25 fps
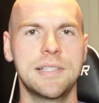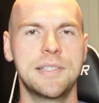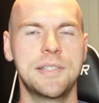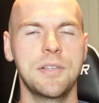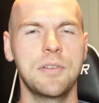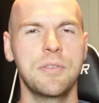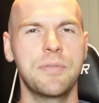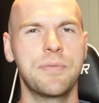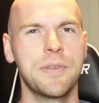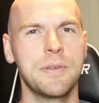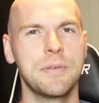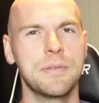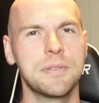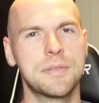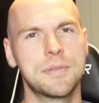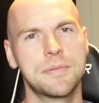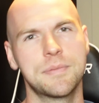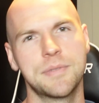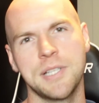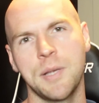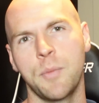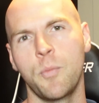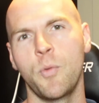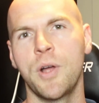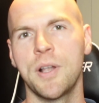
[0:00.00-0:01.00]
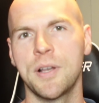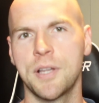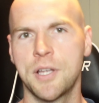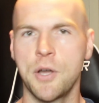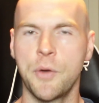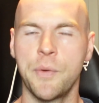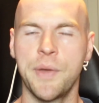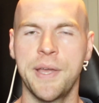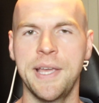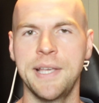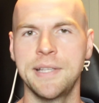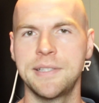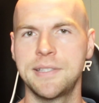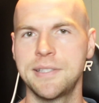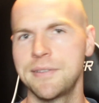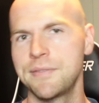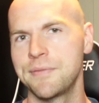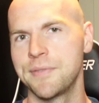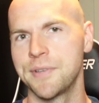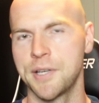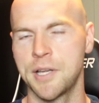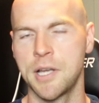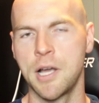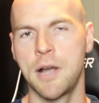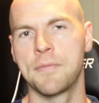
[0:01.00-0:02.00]
it still feels somewhat
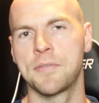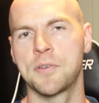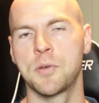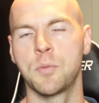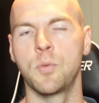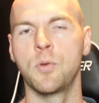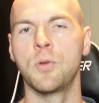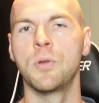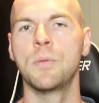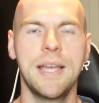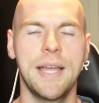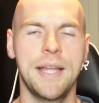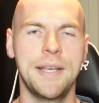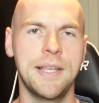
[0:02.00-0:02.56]
cohesive and comfortable.